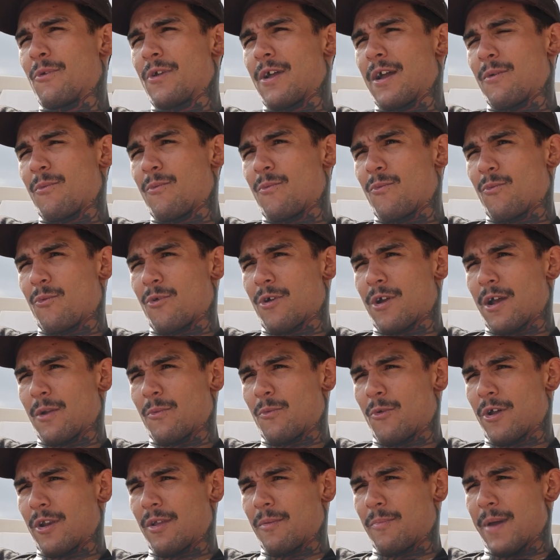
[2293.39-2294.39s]
where
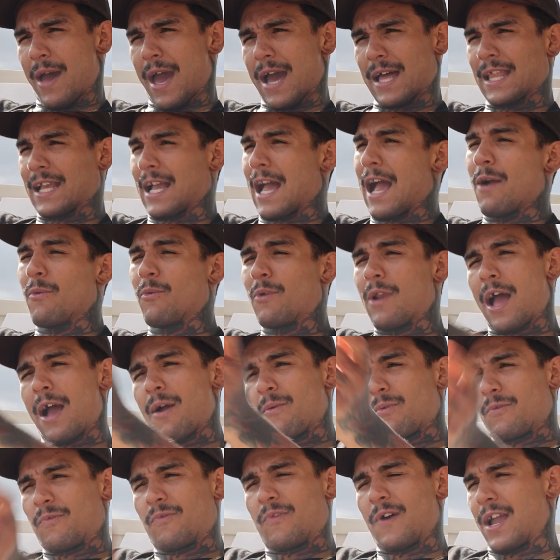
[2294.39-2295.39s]
I'd want it back. Like
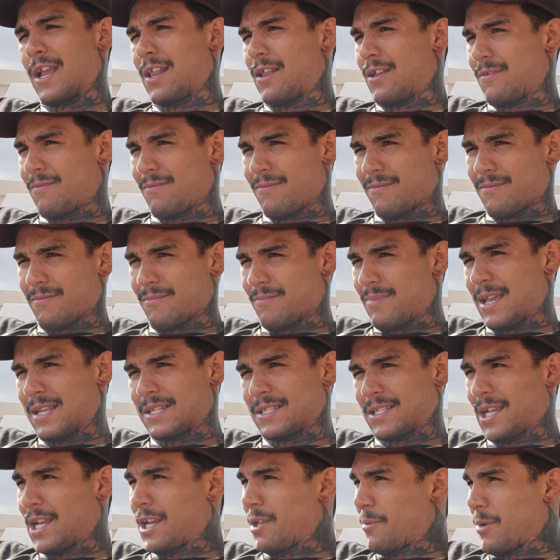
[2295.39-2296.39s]
I would fight
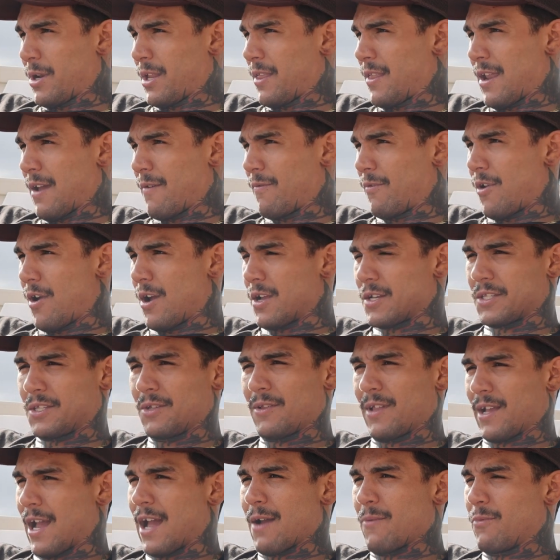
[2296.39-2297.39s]
basically anybody that I've lost
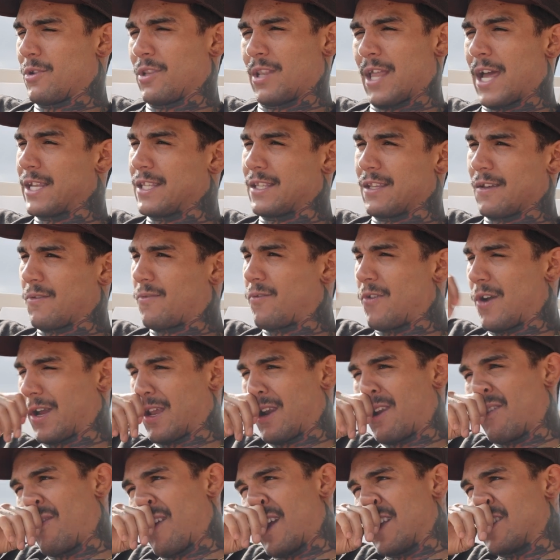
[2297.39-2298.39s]
to. Like I would like to
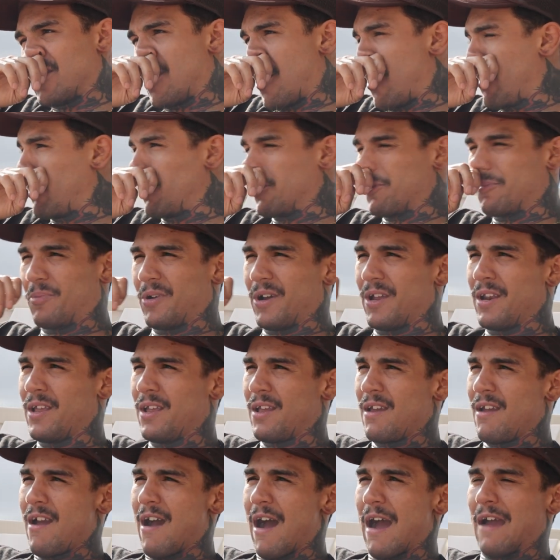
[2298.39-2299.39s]
fucking avenge all those. But
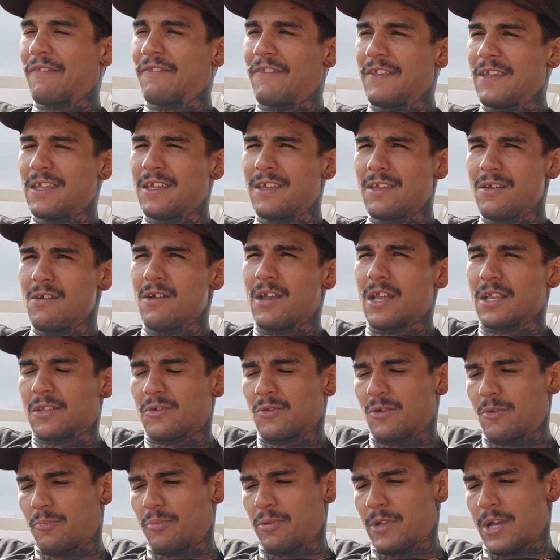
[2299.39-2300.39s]
I think you get
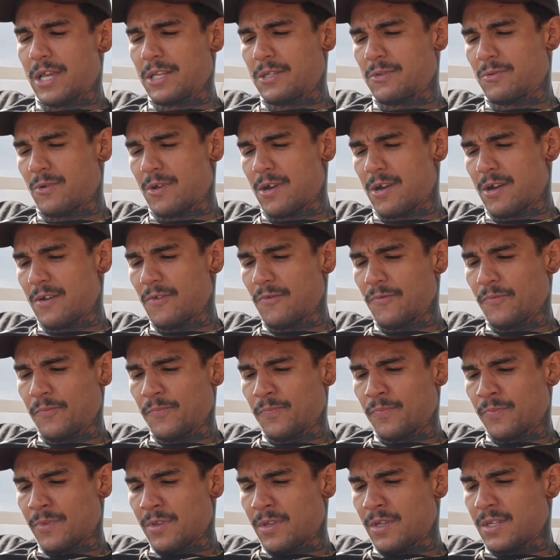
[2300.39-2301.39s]
to a place where
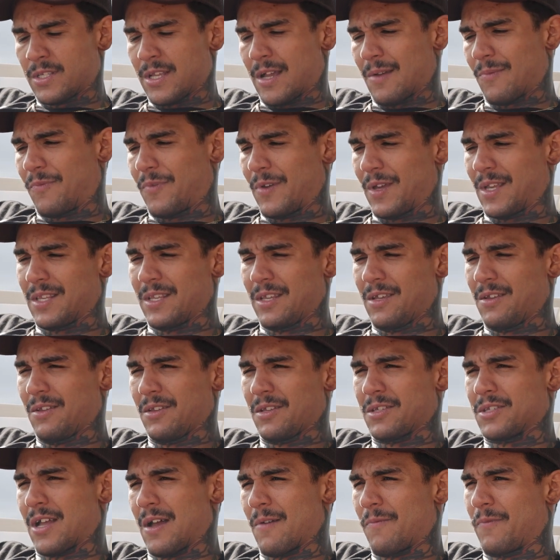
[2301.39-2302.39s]
you stop
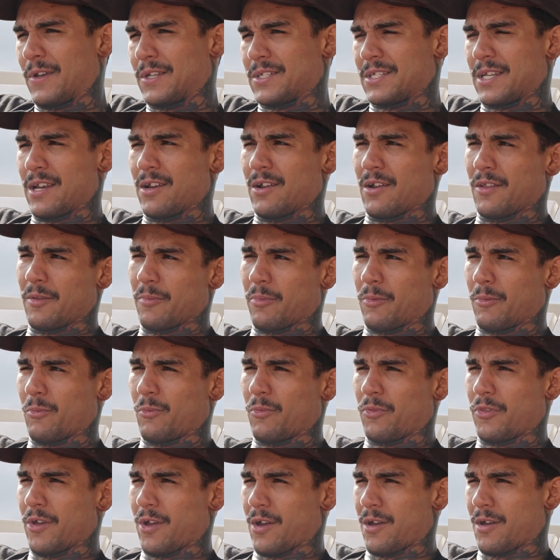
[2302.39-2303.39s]
fixating on
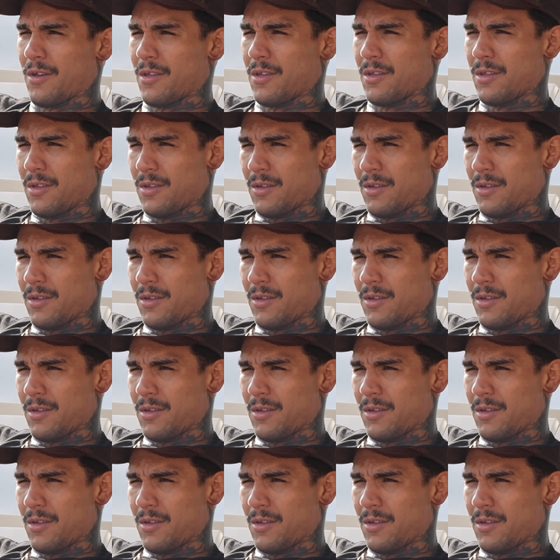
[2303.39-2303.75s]
the